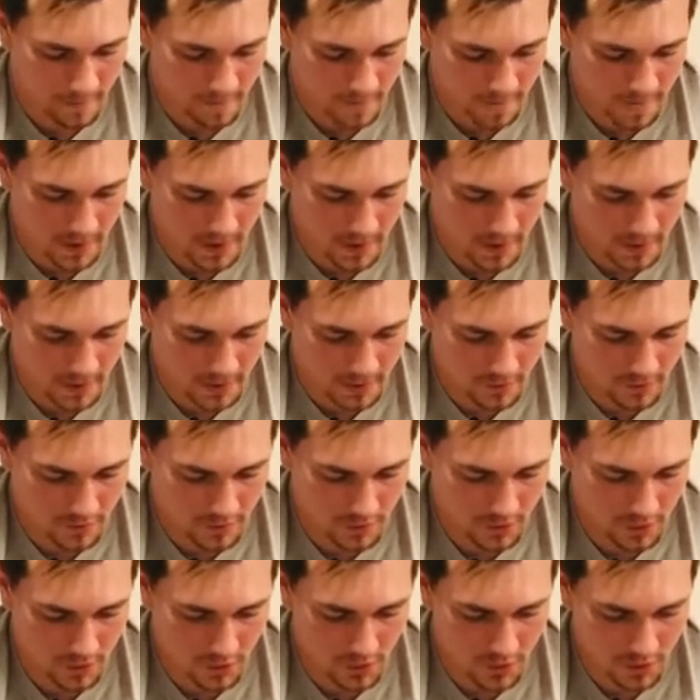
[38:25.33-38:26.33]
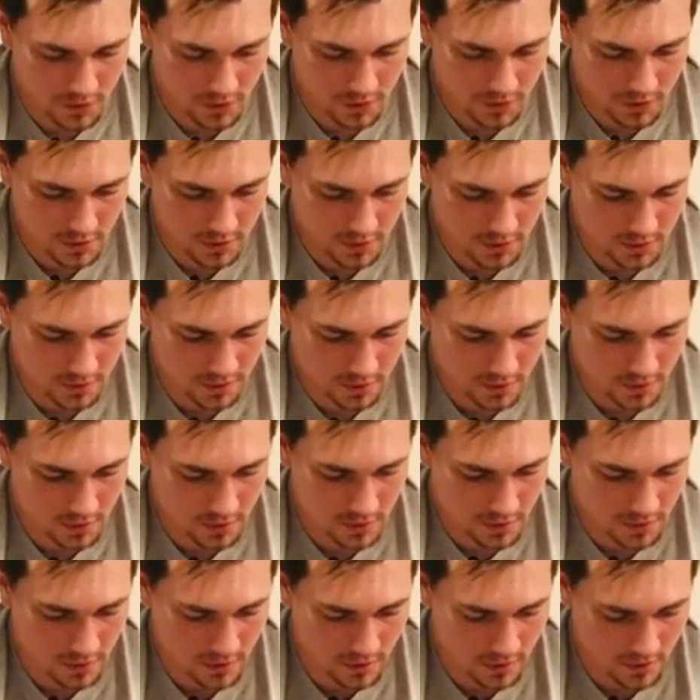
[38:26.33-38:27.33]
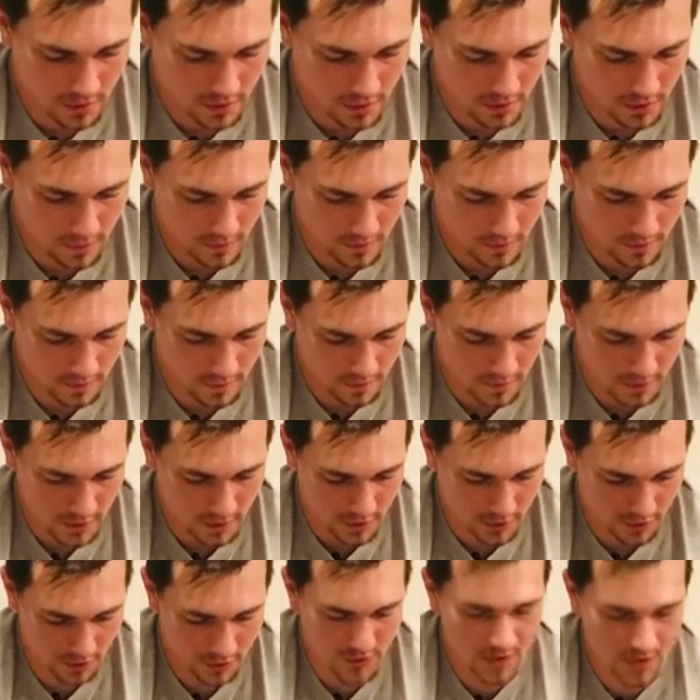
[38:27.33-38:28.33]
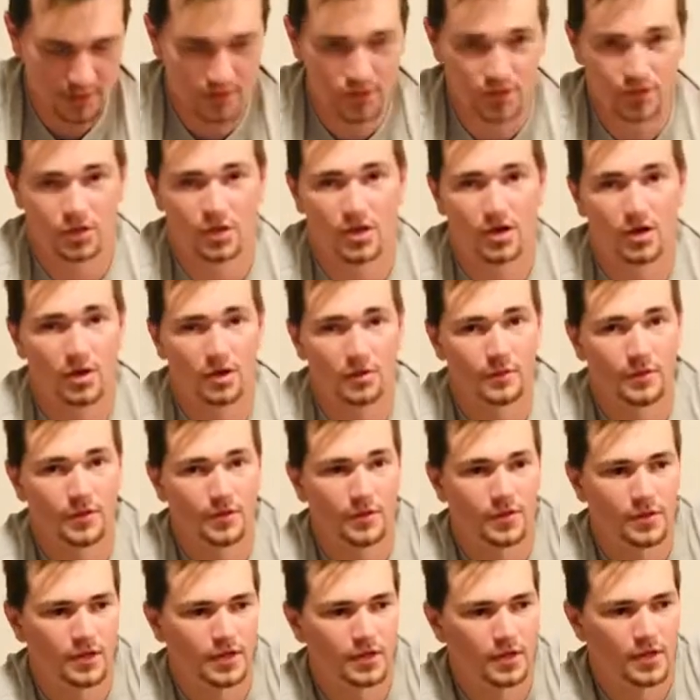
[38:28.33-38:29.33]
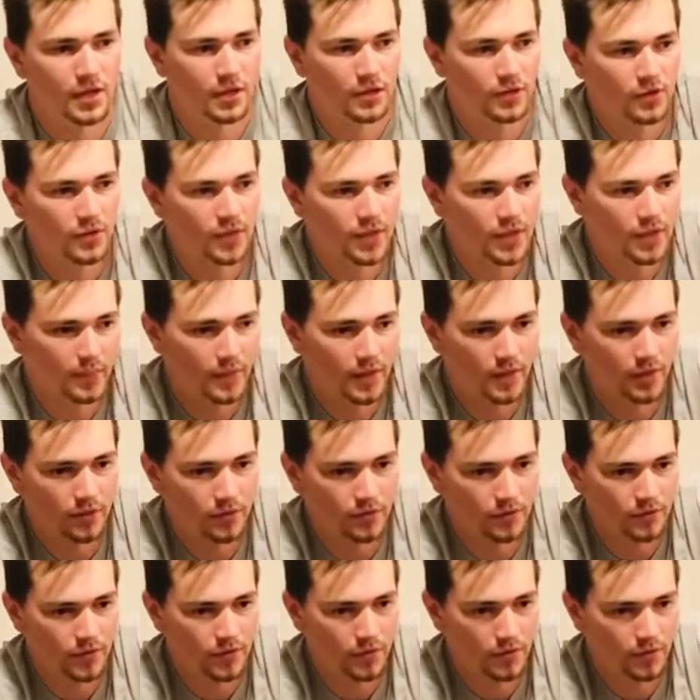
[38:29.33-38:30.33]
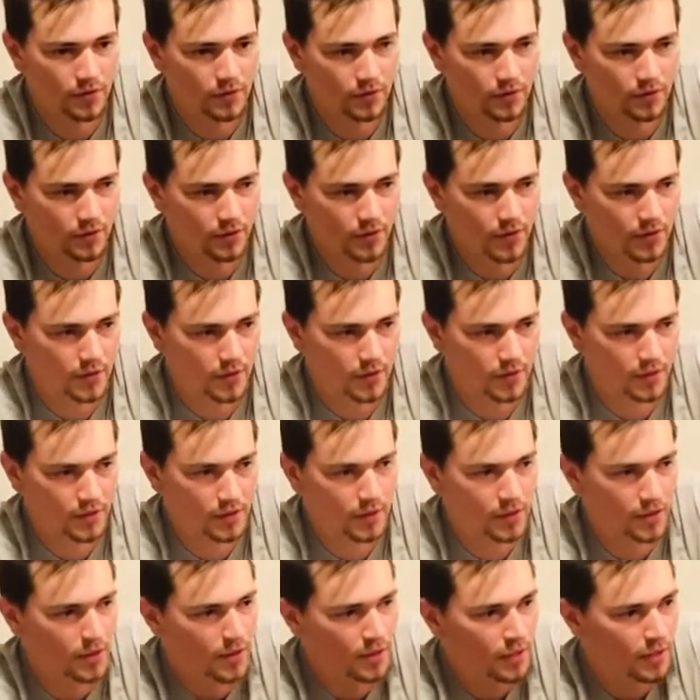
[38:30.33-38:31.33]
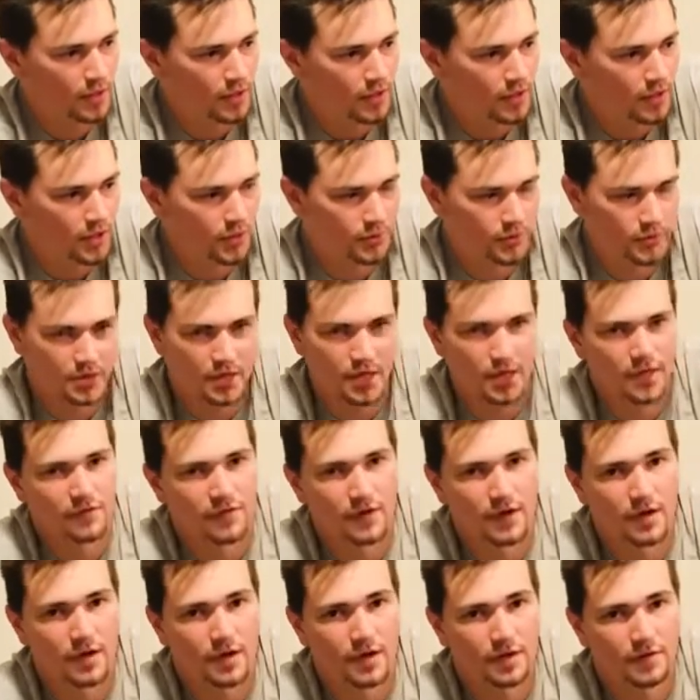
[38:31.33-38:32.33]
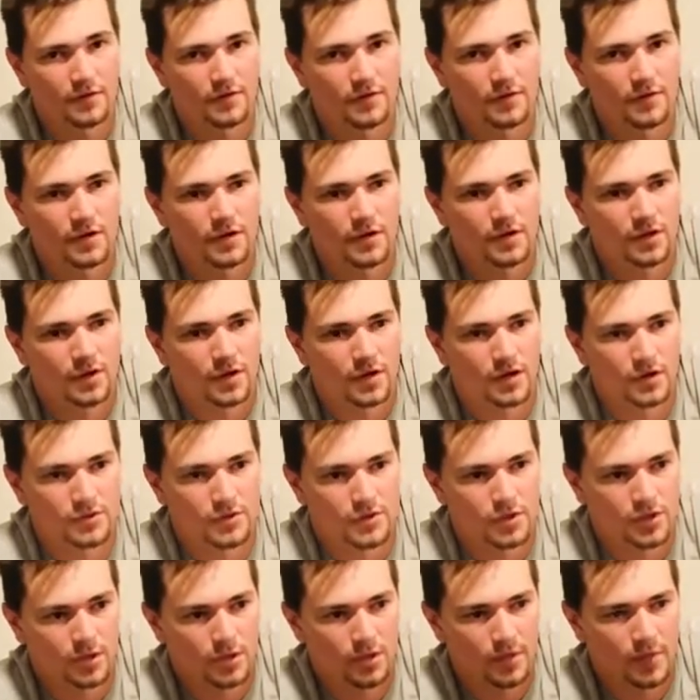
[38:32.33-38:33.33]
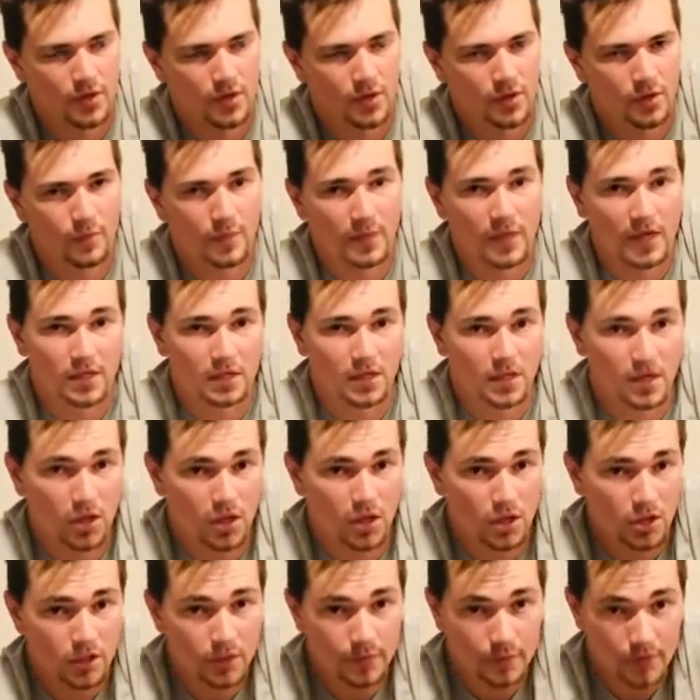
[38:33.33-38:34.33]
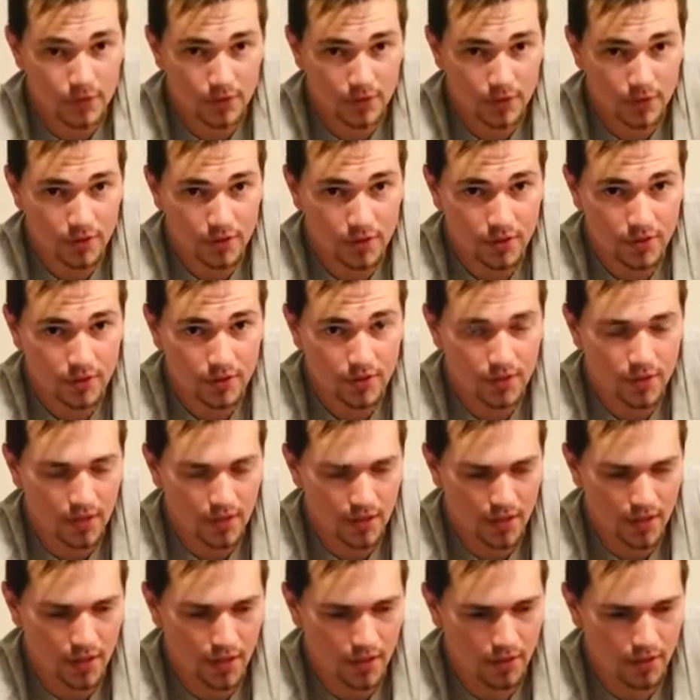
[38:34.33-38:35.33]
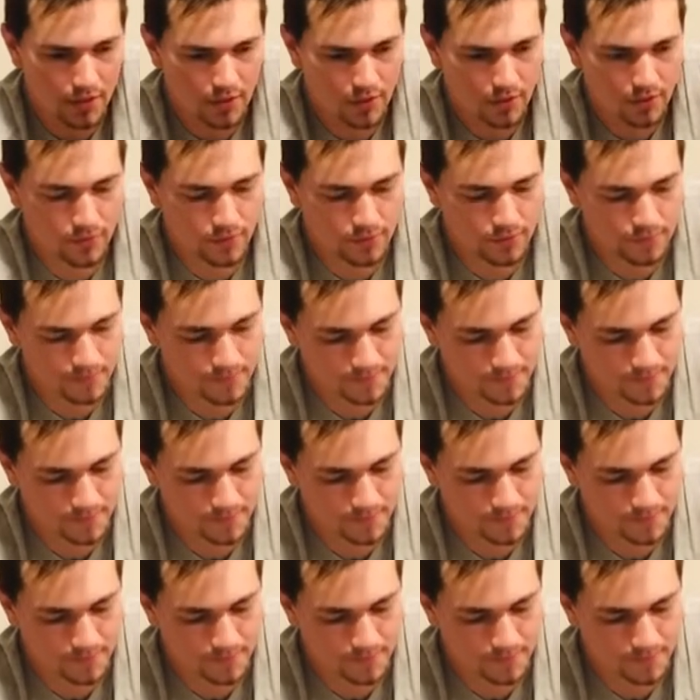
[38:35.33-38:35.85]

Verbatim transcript: and for no reason. Um, the other thing is a logbook. Now, in my other video, I think it was day five, I was talking about my logbook and how